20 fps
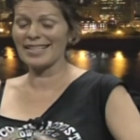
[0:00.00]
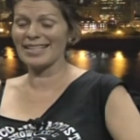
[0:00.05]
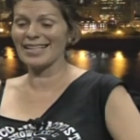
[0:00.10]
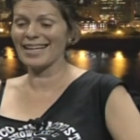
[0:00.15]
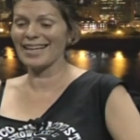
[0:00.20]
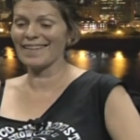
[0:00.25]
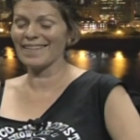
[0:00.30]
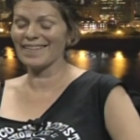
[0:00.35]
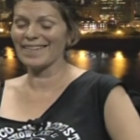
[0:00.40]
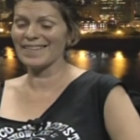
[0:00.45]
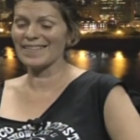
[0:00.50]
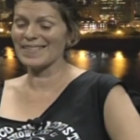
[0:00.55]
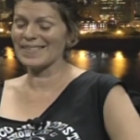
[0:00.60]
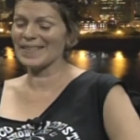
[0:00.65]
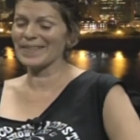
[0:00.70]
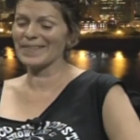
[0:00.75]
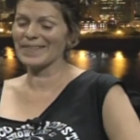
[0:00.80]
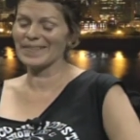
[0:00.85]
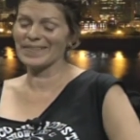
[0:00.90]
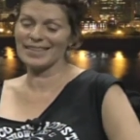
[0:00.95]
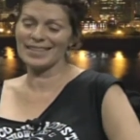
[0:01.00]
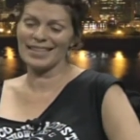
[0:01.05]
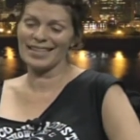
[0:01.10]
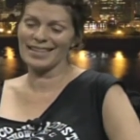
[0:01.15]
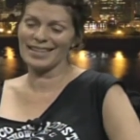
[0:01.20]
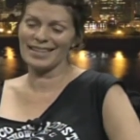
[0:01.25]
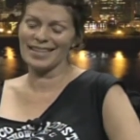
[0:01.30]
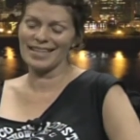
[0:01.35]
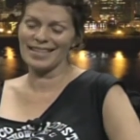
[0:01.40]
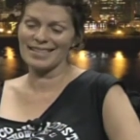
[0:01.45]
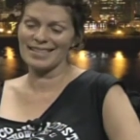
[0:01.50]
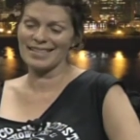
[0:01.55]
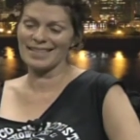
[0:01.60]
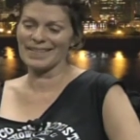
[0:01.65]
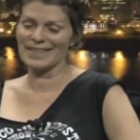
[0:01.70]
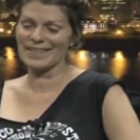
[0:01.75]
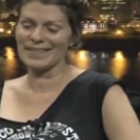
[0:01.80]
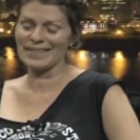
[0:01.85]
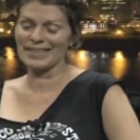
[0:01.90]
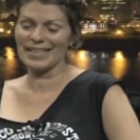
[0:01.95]
together, yes. so that's
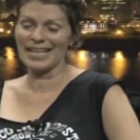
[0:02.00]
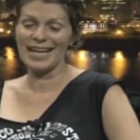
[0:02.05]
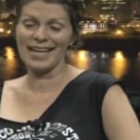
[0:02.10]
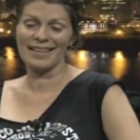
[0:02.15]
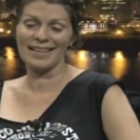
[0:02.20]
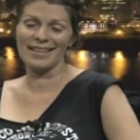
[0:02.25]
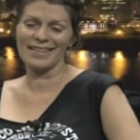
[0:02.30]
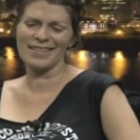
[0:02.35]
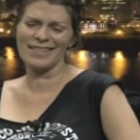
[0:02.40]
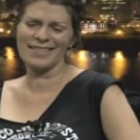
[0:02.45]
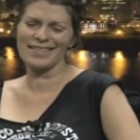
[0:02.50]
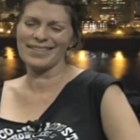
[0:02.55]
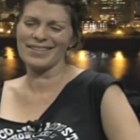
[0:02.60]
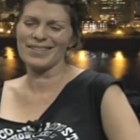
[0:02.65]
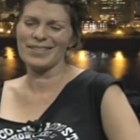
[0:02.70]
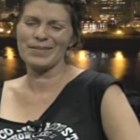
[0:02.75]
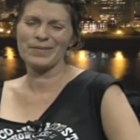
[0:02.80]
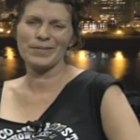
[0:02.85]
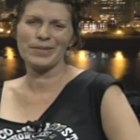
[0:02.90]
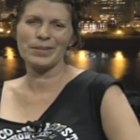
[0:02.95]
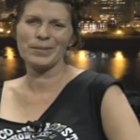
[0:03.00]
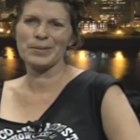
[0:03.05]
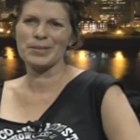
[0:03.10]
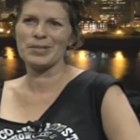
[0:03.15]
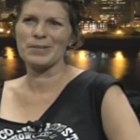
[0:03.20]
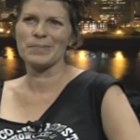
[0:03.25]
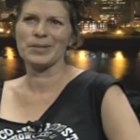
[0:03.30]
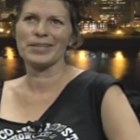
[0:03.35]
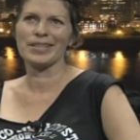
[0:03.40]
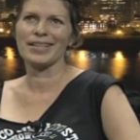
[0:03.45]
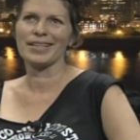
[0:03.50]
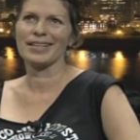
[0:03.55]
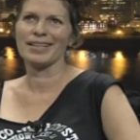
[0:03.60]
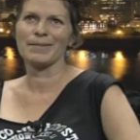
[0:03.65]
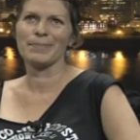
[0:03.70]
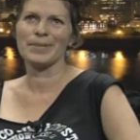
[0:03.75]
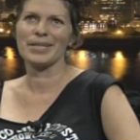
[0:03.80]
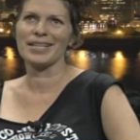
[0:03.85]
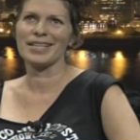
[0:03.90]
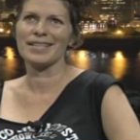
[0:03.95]
gone. And then there's a farmers market
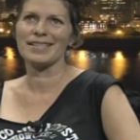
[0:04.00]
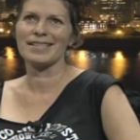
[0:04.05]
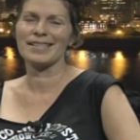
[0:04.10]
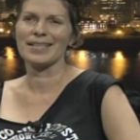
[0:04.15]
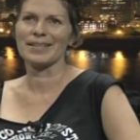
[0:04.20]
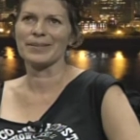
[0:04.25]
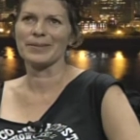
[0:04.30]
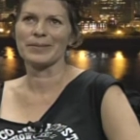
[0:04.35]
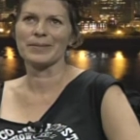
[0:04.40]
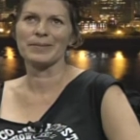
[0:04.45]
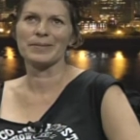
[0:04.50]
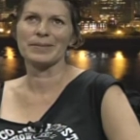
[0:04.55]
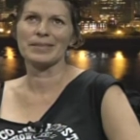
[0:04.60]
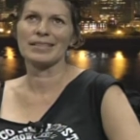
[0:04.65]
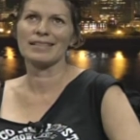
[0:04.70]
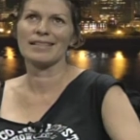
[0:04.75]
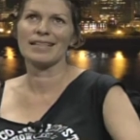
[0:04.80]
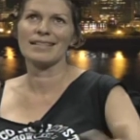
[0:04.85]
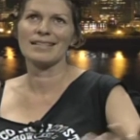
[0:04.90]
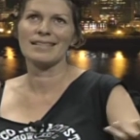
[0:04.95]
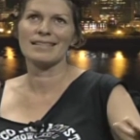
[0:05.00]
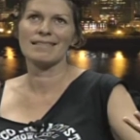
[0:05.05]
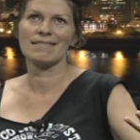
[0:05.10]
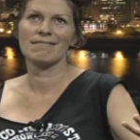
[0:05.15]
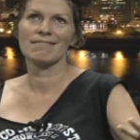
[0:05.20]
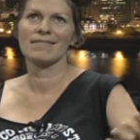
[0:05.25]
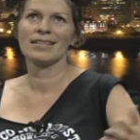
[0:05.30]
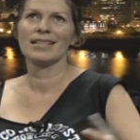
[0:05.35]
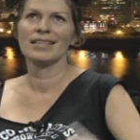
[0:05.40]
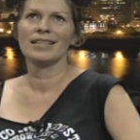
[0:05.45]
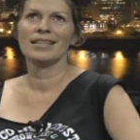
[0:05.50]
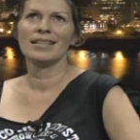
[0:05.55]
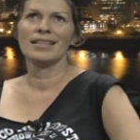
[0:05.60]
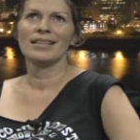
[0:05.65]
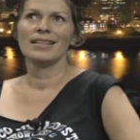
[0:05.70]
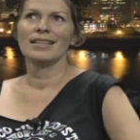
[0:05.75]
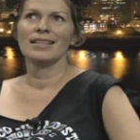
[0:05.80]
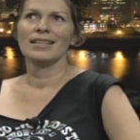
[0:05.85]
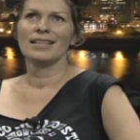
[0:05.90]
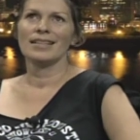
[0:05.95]
at PSU. That's
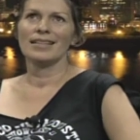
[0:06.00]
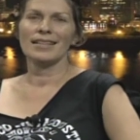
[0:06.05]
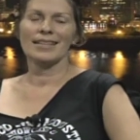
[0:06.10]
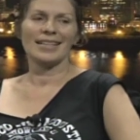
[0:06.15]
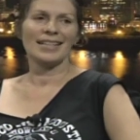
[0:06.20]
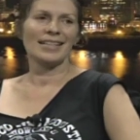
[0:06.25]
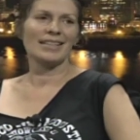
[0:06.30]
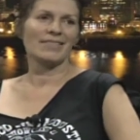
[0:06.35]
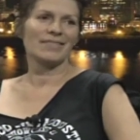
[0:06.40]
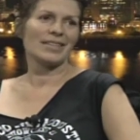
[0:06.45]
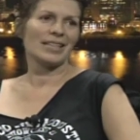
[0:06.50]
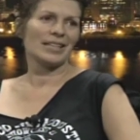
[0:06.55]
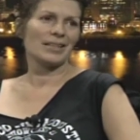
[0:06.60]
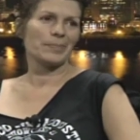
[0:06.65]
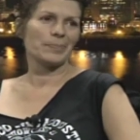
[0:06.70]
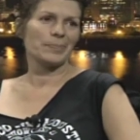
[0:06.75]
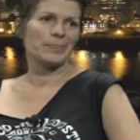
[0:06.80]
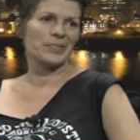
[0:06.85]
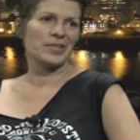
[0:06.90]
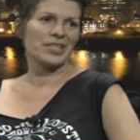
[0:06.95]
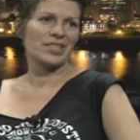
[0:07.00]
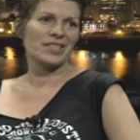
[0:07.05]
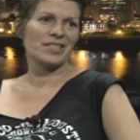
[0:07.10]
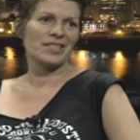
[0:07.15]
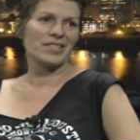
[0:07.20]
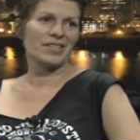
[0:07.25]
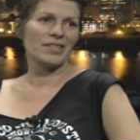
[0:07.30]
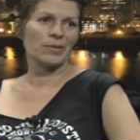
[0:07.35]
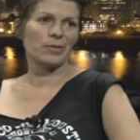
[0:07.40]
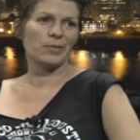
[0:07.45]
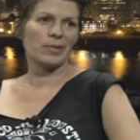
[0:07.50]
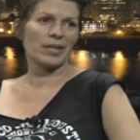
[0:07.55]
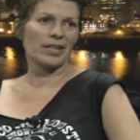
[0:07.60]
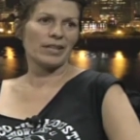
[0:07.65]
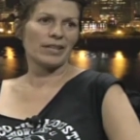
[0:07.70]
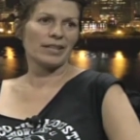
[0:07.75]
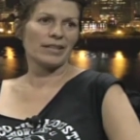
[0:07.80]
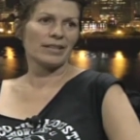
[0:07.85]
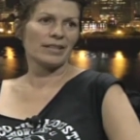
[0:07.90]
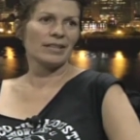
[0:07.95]
kind of like preaching to the
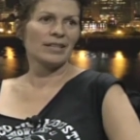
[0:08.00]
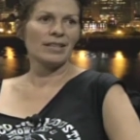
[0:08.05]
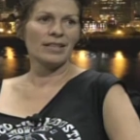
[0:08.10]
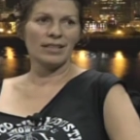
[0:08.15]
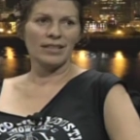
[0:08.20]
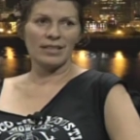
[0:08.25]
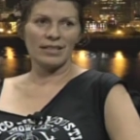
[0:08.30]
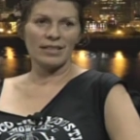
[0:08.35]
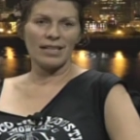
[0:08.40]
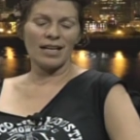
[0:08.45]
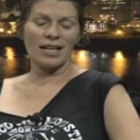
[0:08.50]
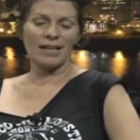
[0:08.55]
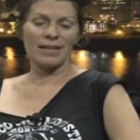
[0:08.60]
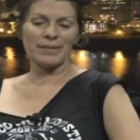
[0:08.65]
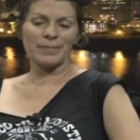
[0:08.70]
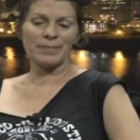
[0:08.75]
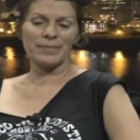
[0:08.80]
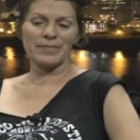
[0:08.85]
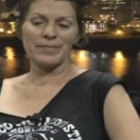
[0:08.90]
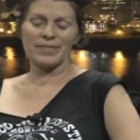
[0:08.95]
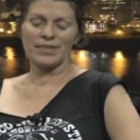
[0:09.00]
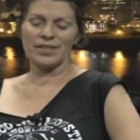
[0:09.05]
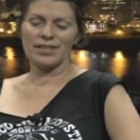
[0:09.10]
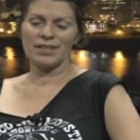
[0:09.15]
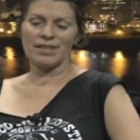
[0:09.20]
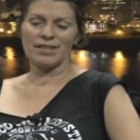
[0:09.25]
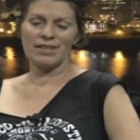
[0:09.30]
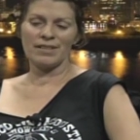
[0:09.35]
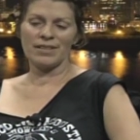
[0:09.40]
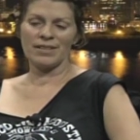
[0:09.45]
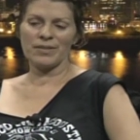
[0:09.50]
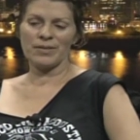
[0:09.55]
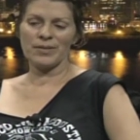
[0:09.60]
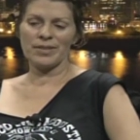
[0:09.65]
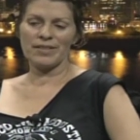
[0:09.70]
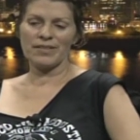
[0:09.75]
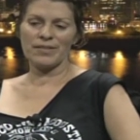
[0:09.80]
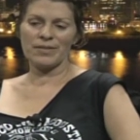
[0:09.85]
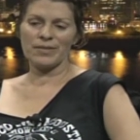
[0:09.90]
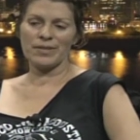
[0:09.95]
choir. Mm-hmm. Um, the
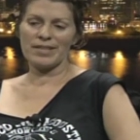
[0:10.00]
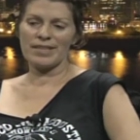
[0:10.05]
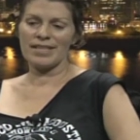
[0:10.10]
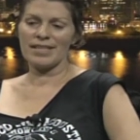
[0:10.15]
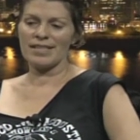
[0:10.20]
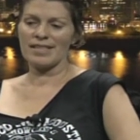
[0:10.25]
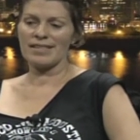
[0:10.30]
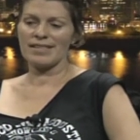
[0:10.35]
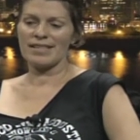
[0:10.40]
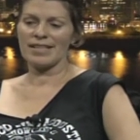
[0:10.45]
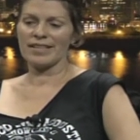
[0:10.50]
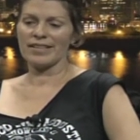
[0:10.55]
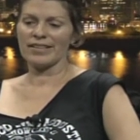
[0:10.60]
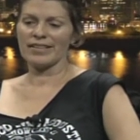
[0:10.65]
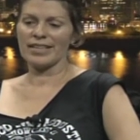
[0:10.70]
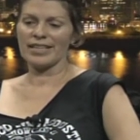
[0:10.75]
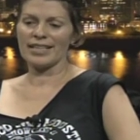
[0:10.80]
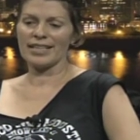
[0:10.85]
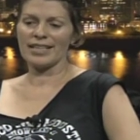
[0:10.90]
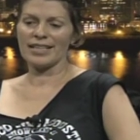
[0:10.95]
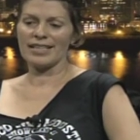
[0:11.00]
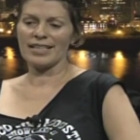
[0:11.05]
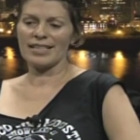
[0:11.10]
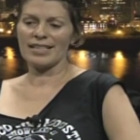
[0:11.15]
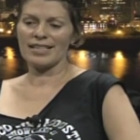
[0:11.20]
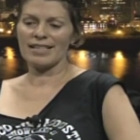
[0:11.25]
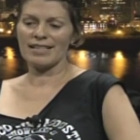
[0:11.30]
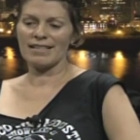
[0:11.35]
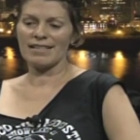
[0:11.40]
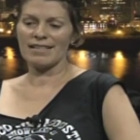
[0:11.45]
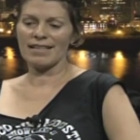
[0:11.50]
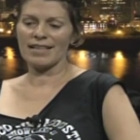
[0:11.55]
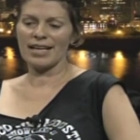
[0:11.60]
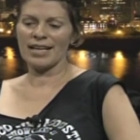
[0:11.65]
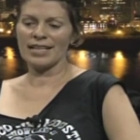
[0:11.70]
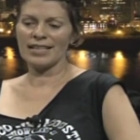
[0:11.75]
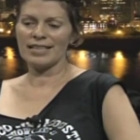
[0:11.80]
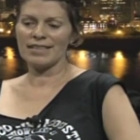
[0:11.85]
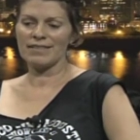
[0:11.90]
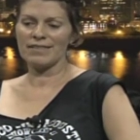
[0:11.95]
north northeast area is
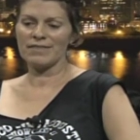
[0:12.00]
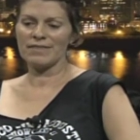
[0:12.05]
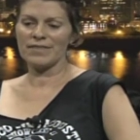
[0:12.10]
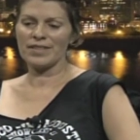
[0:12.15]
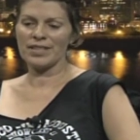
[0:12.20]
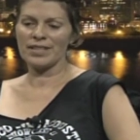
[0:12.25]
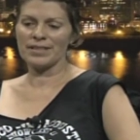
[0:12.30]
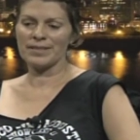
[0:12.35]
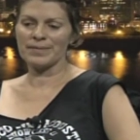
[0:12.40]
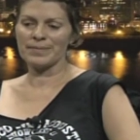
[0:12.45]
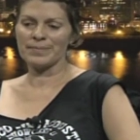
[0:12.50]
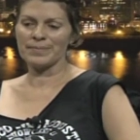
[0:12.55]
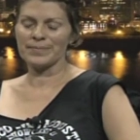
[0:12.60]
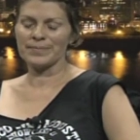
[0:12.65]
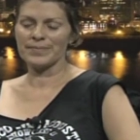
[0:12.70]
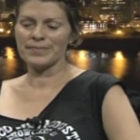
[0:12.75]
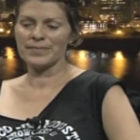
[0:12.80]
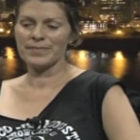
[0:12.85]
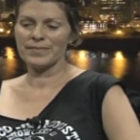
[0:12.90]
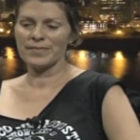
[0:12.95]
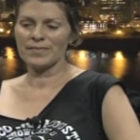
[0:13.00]
kind of um,